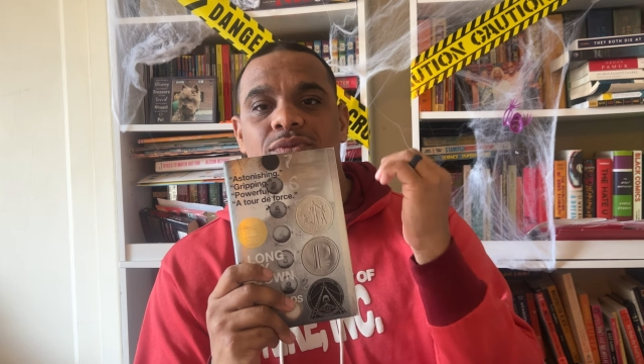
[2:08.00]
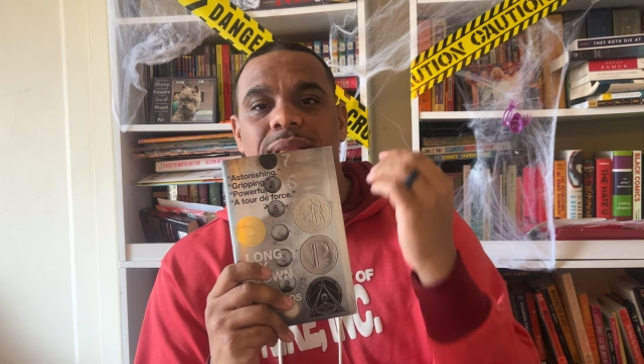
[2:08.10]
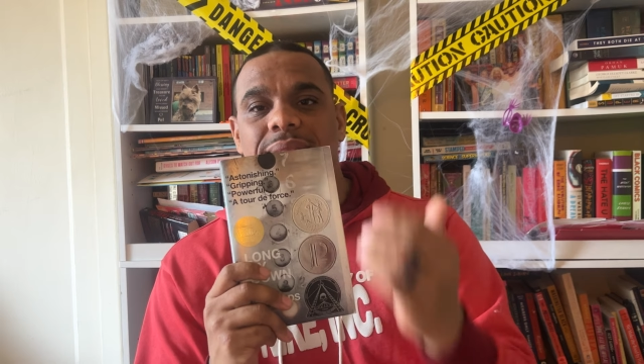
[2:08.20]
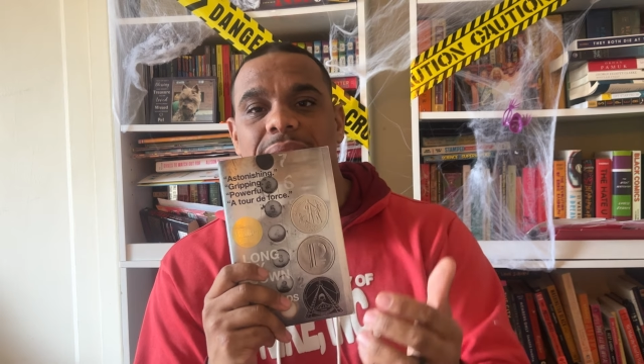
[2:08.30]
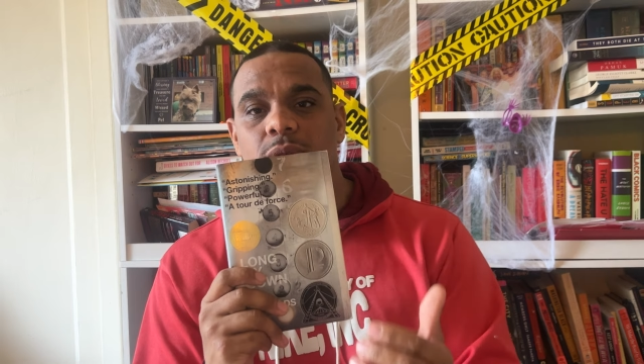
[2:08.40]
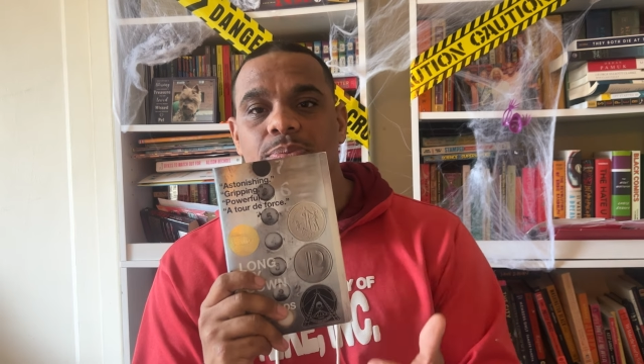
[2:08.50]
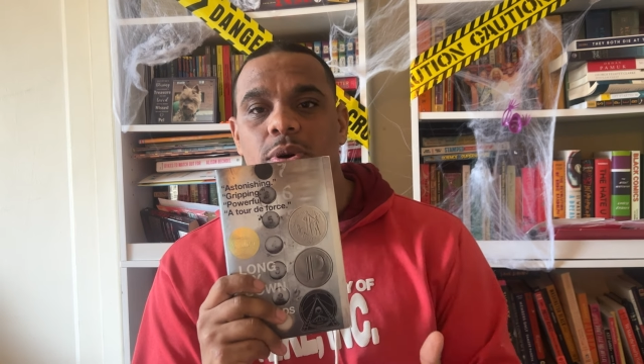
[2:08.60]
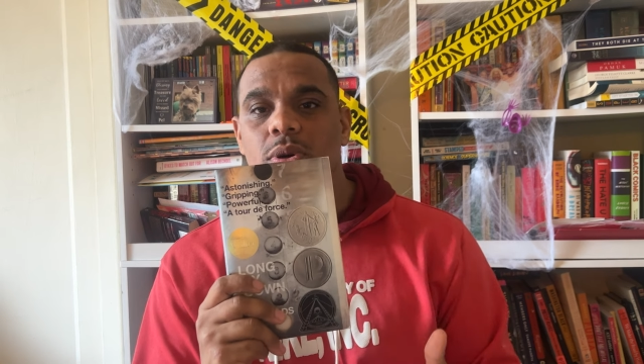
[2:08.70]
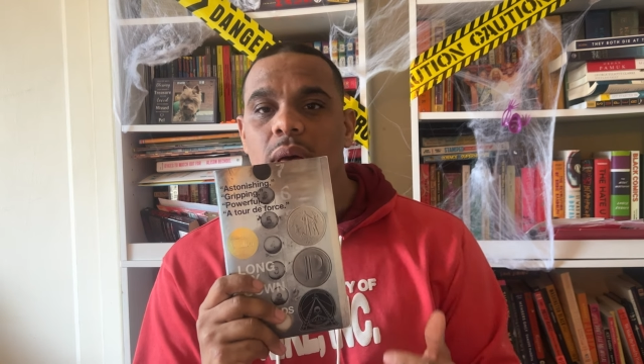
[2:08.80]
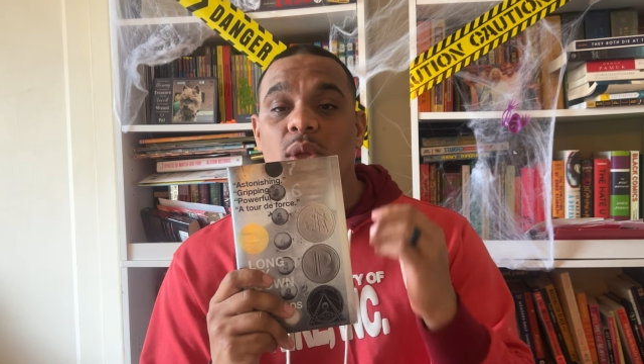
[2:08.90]

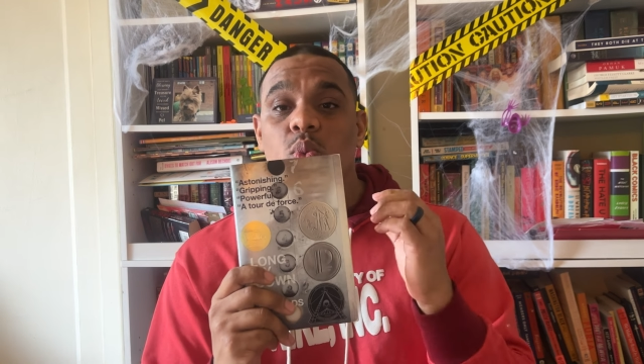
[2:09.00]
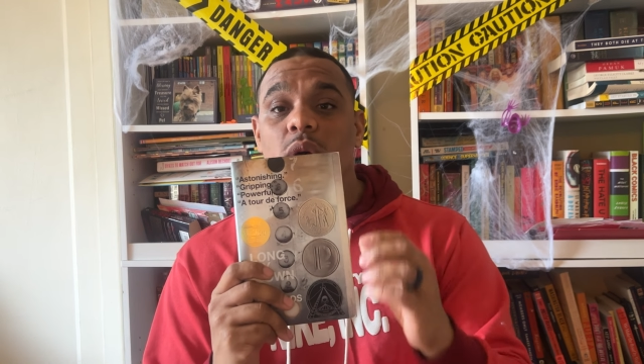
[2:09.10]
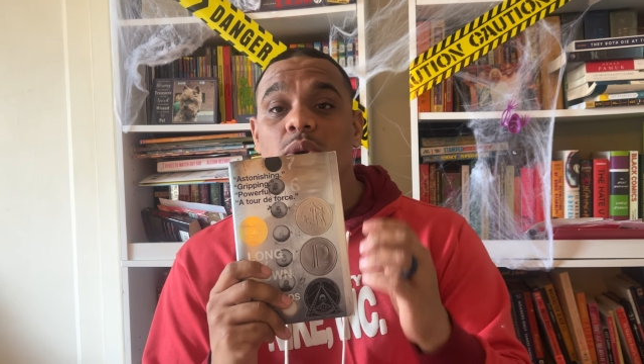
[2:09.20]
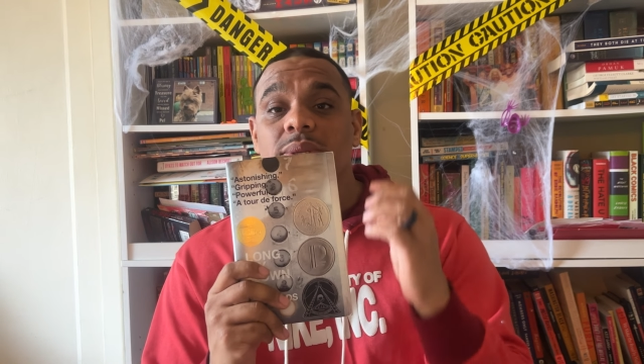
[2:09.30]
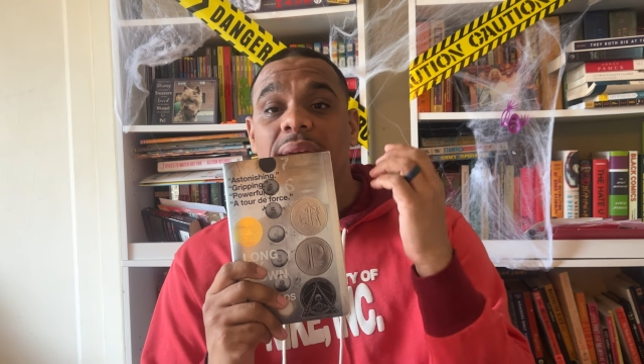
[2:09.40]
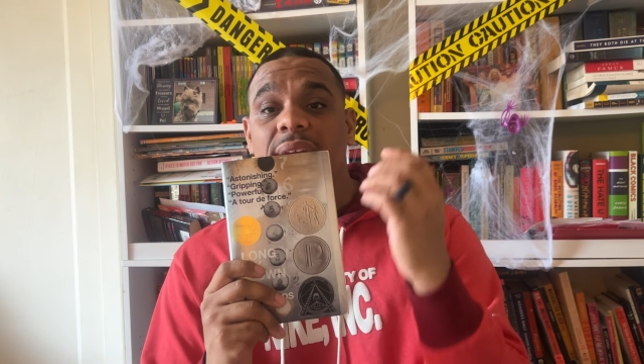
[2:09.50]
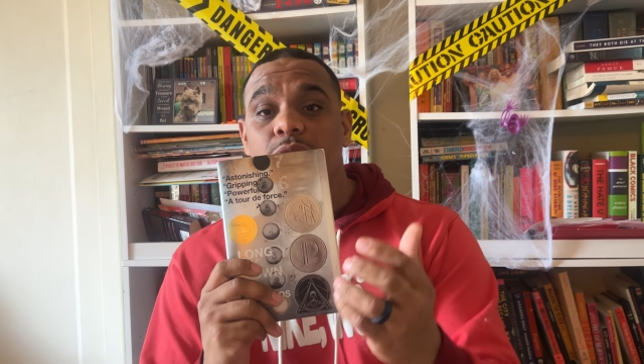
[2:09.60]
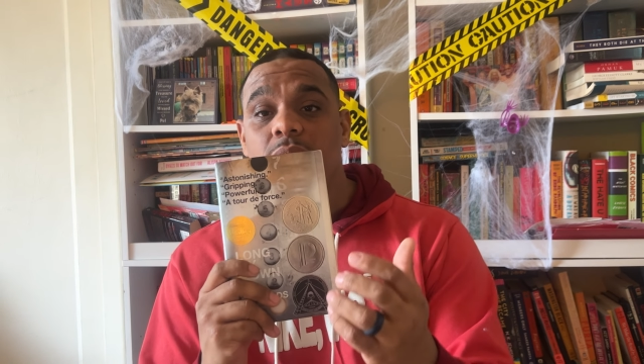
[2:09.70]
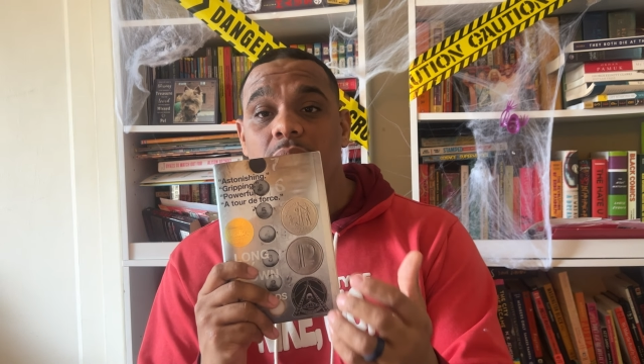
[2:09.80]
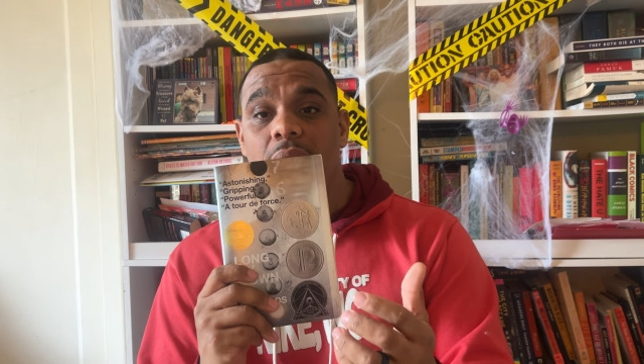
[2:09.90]
relatable, and Will's
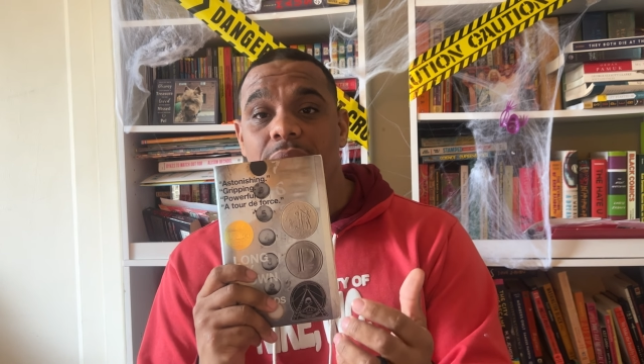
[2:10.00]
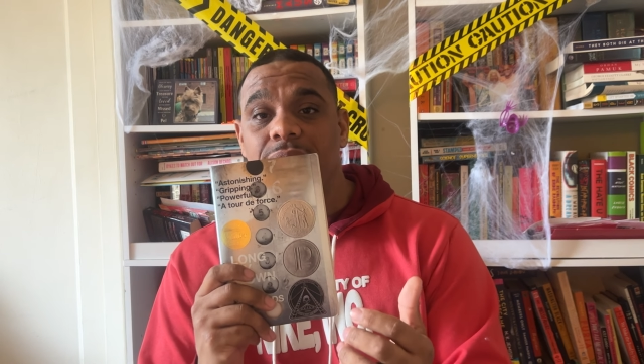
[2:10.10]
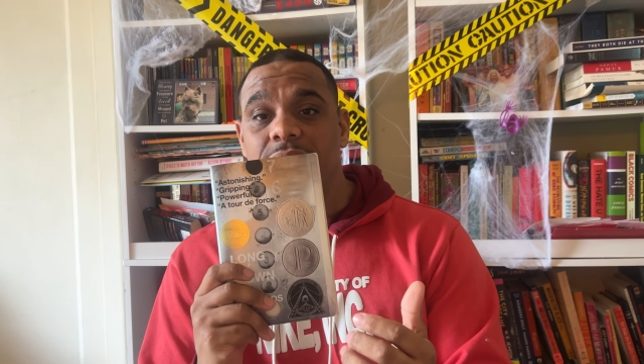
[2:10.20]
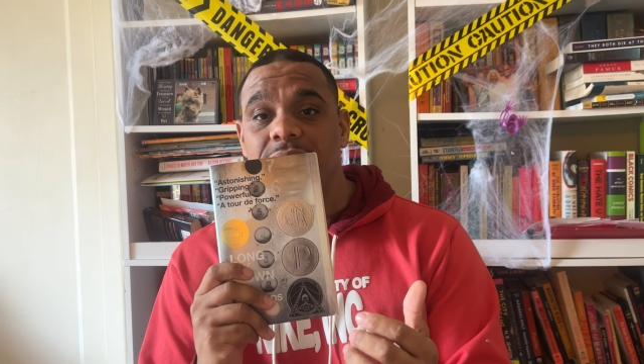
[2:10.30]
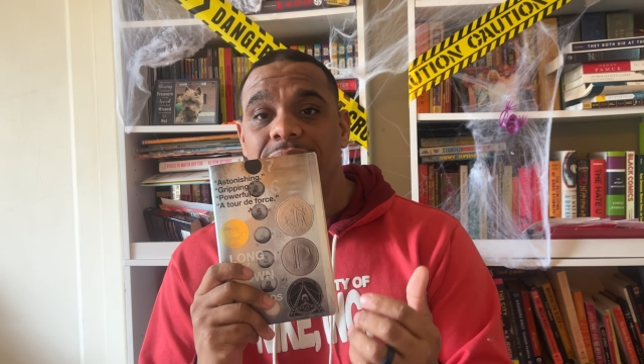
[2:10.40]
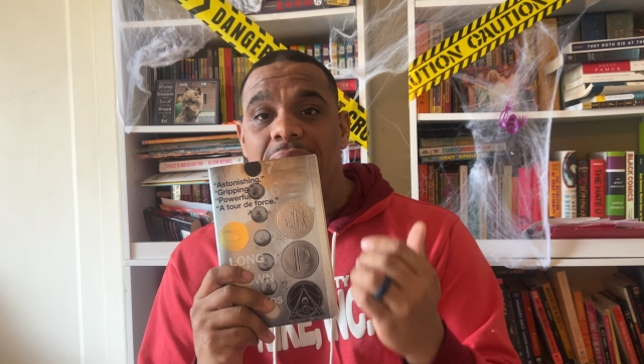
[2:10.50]
inner conflict